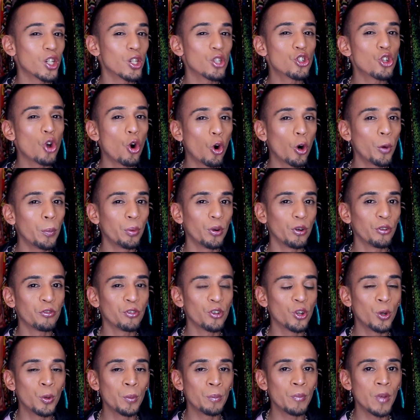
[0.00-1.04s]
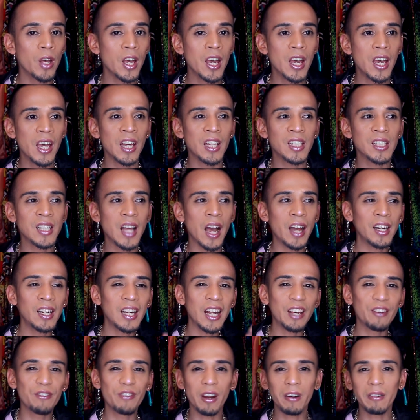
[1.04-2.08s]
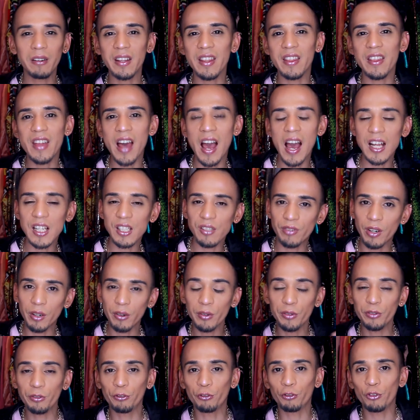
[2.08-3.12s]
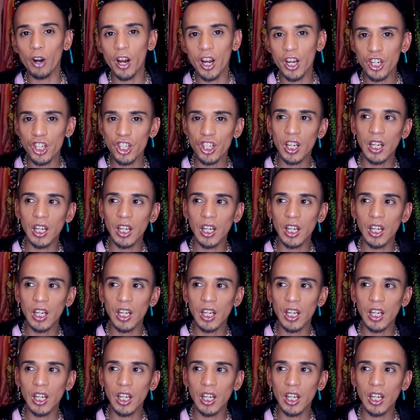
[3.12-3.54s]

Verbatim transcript: Couture perfume. It's kind of like very that, very fresh,